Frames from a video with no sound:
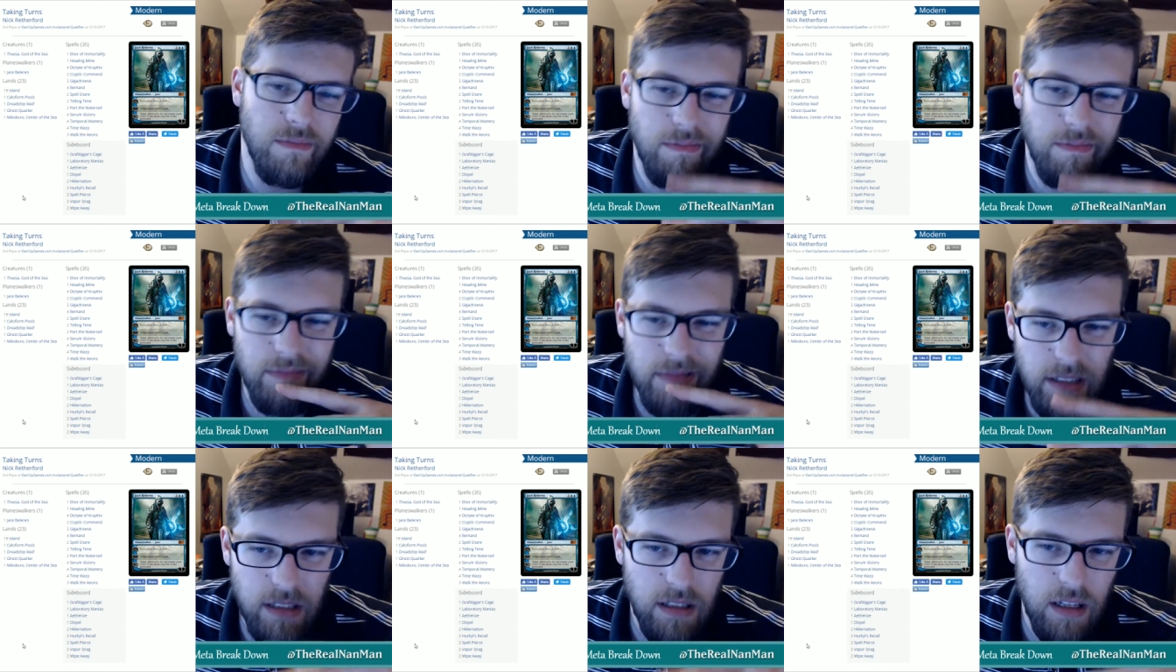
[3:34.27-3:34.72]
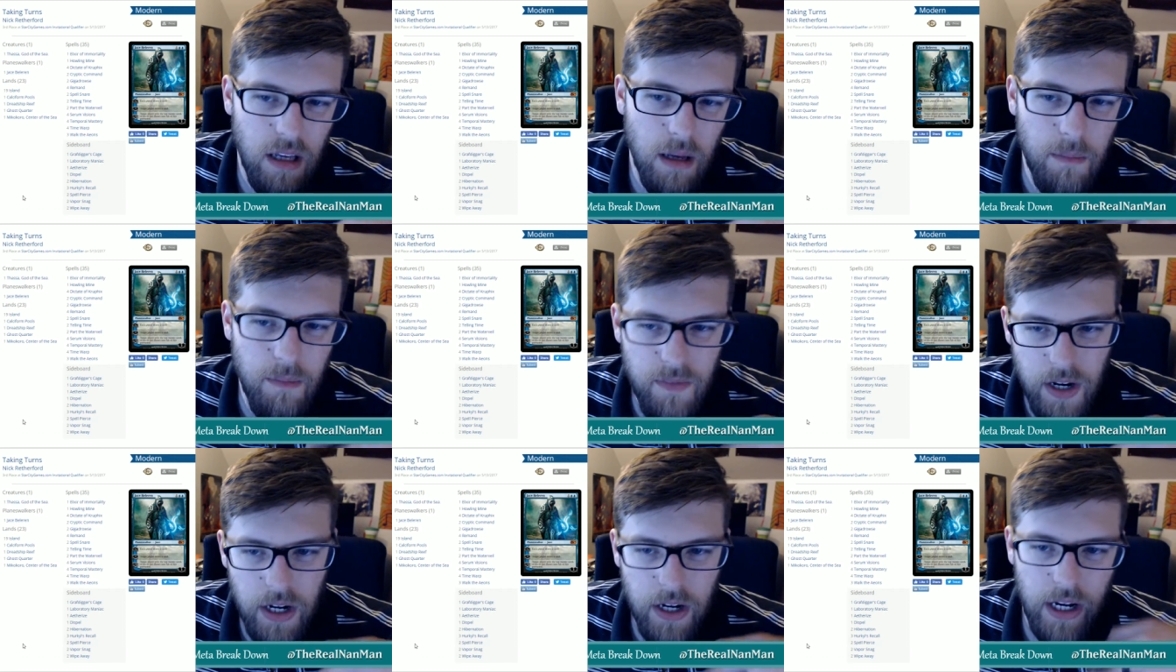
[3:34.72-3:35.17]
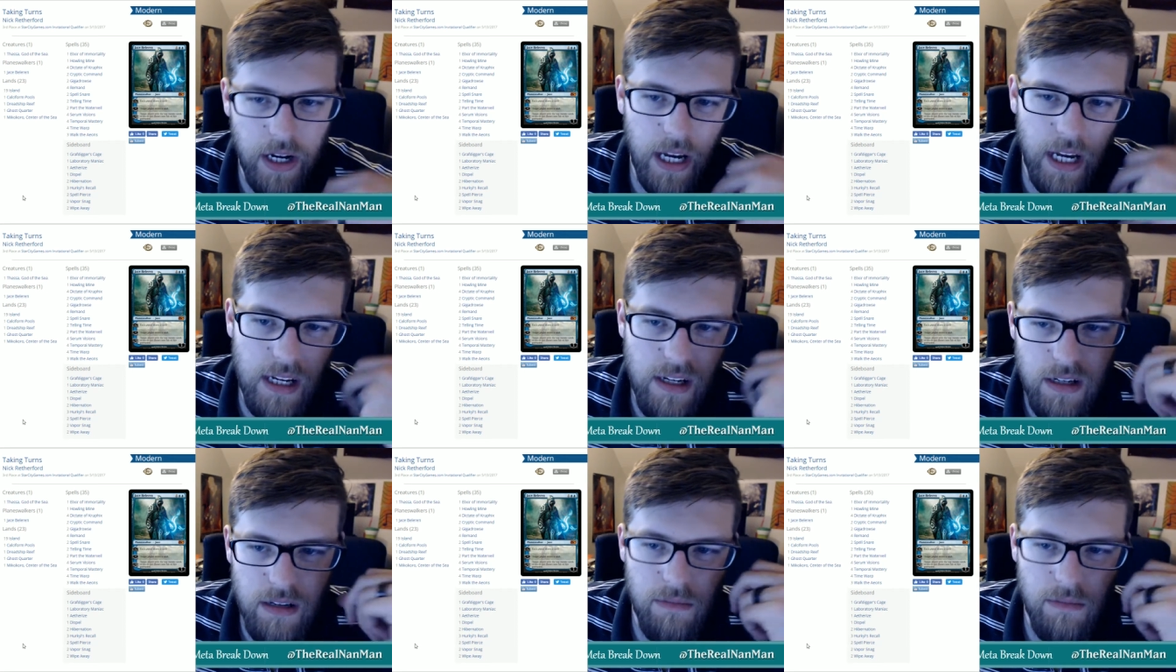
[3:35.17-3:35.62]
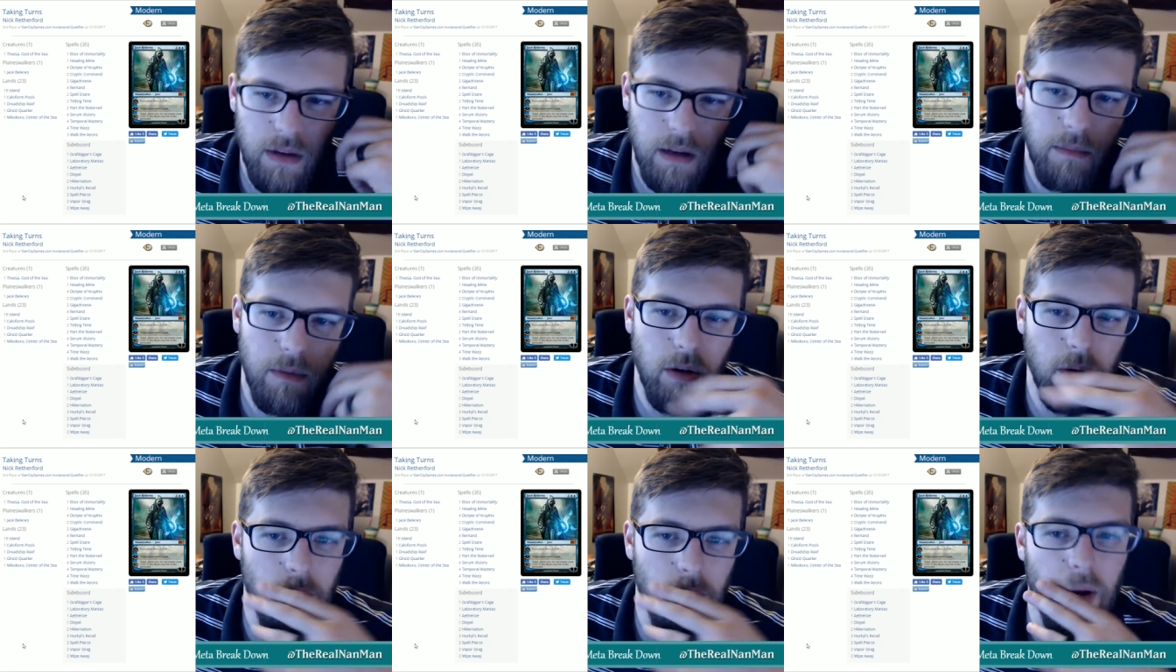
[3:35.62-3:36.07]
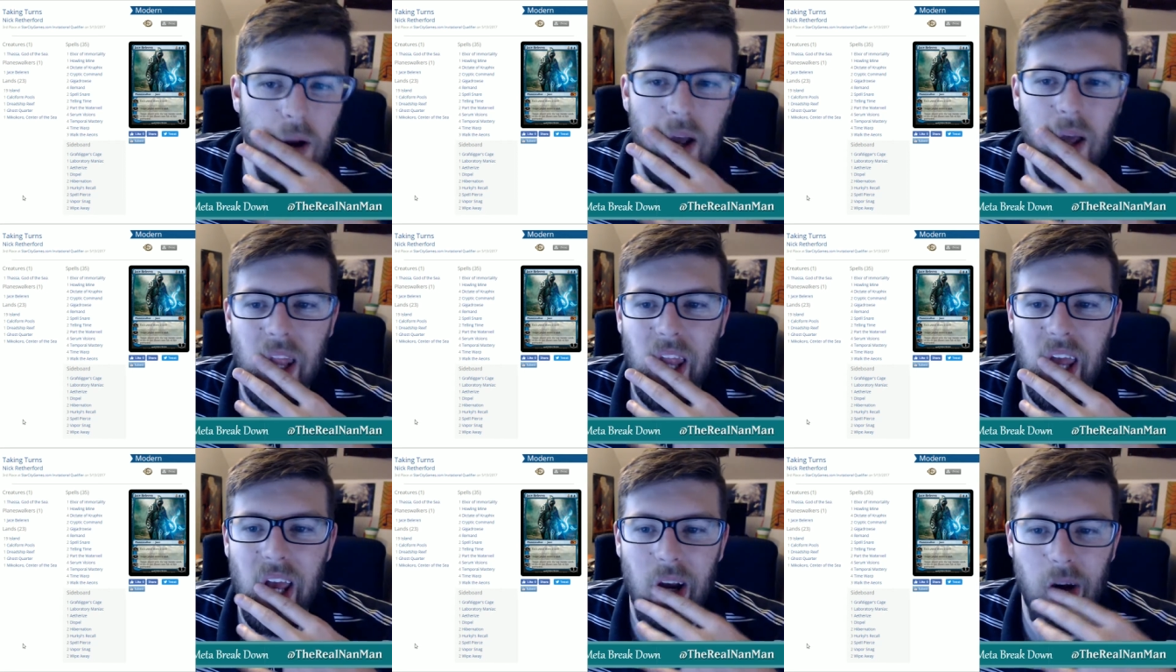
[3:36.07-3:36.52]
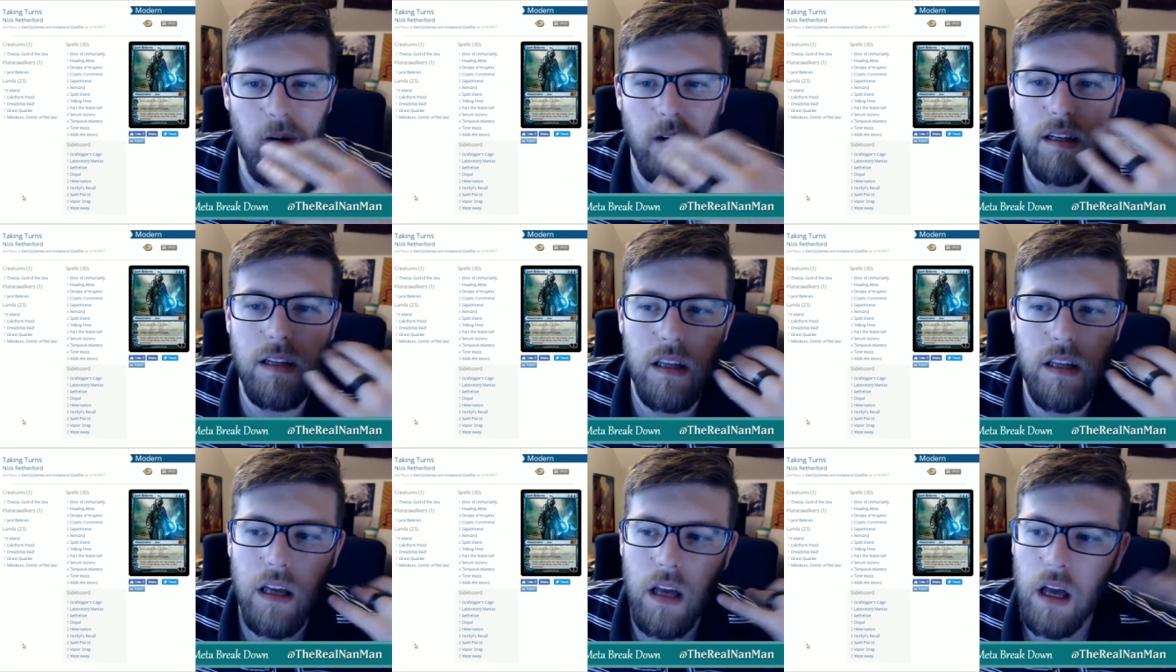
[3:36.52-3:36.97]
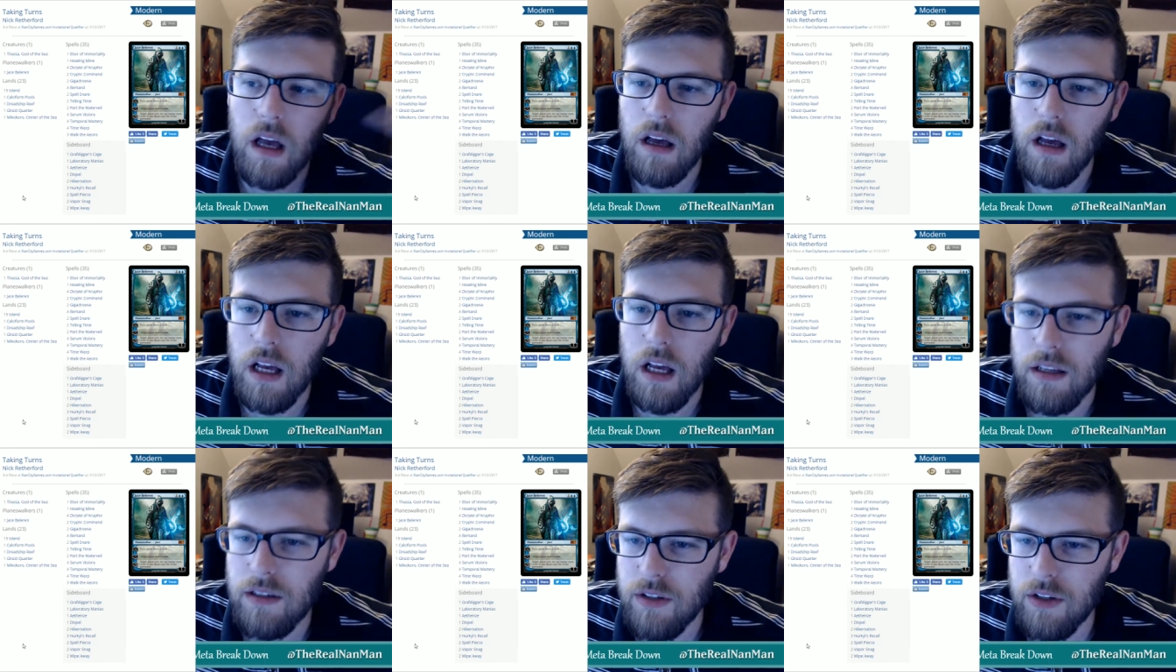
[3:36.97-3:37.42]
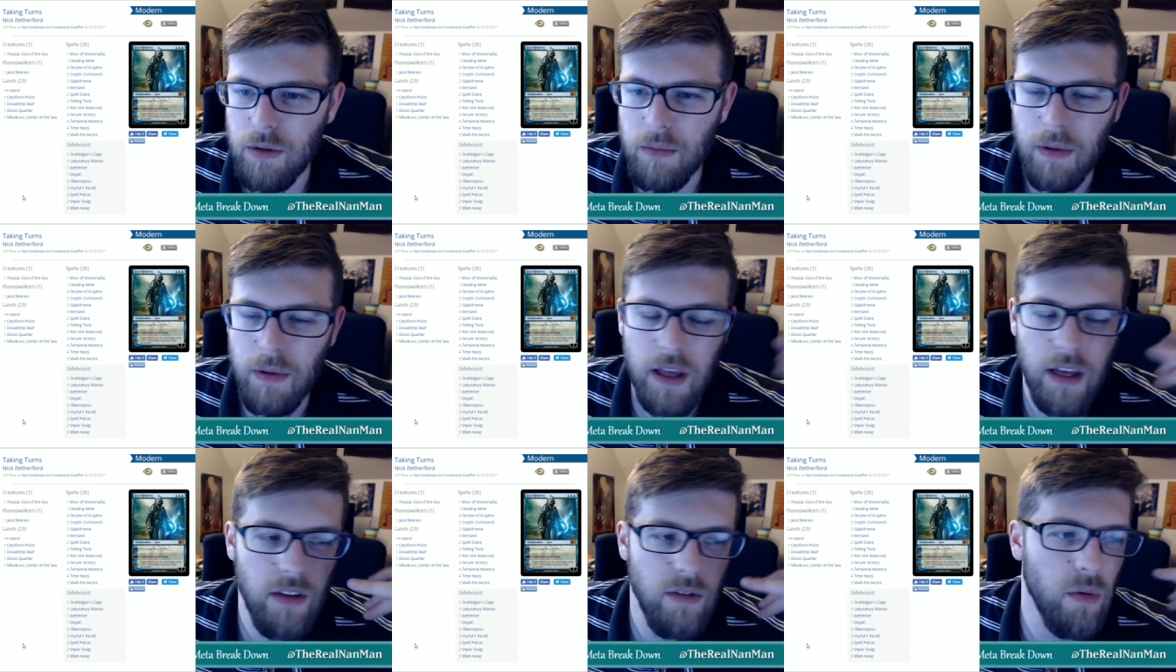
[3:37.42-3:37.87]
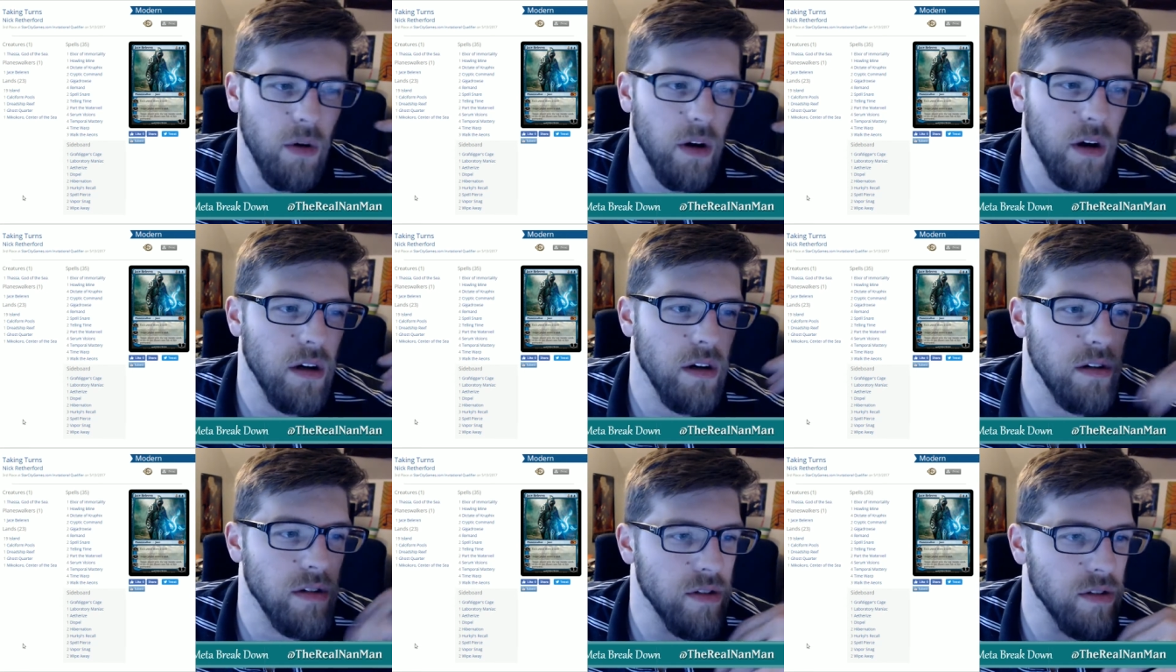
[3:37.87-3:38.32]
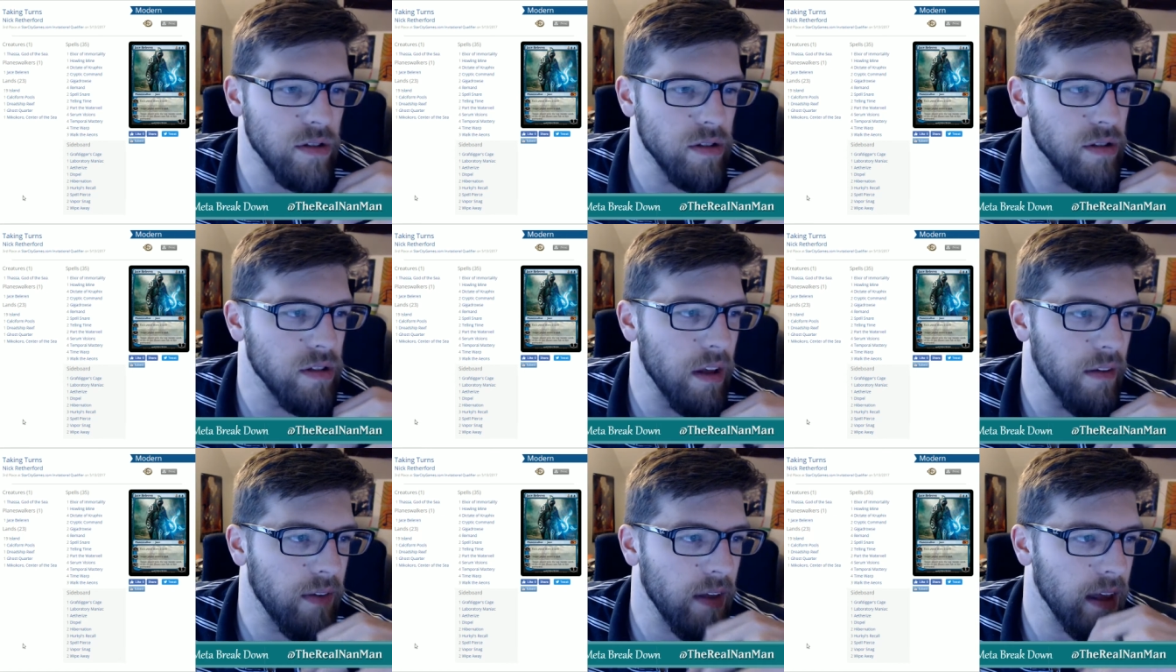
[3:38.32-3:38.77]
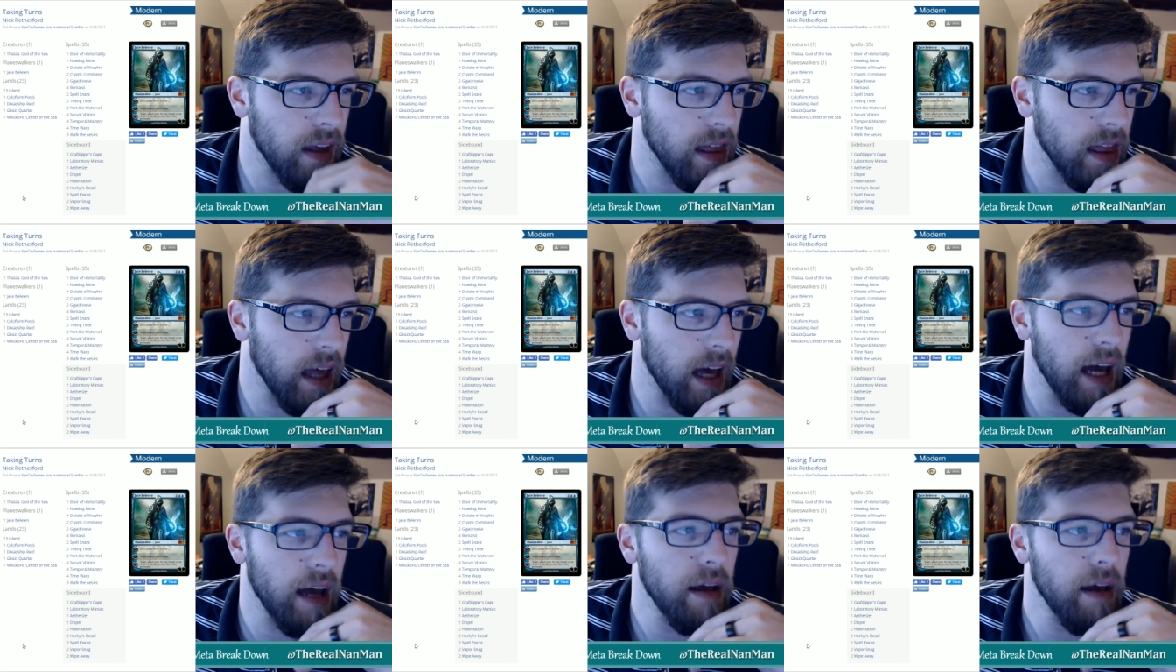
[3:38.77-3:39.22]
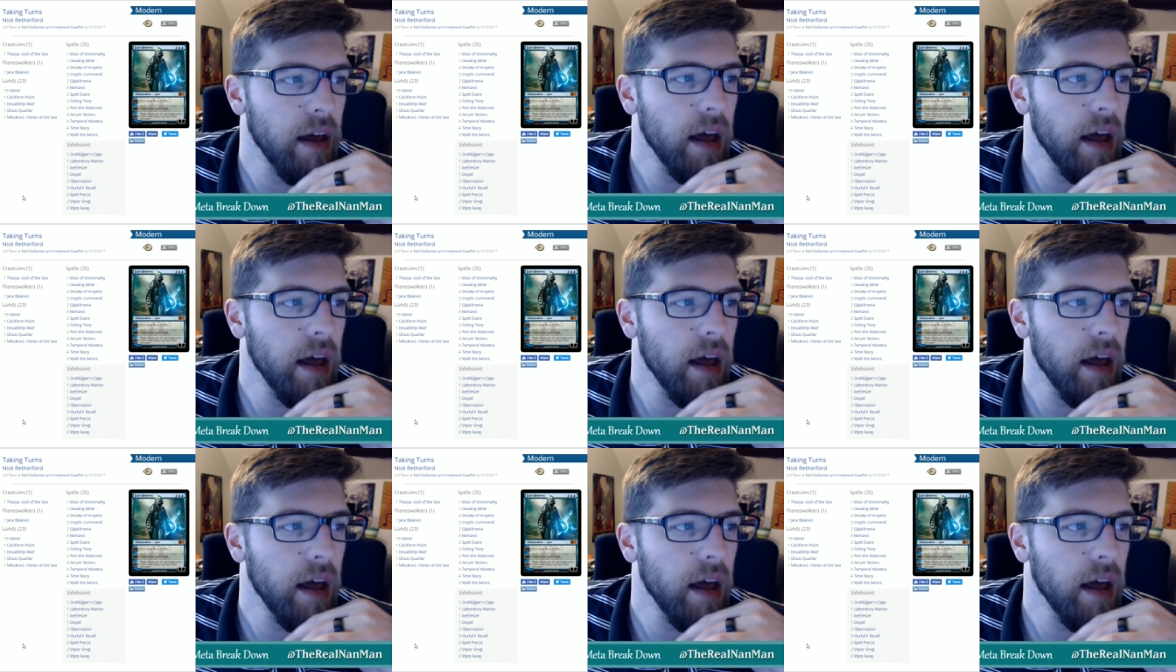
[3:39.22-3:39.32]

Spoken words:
some variation, maybe you might run 2 planeswalkers or stuff like that,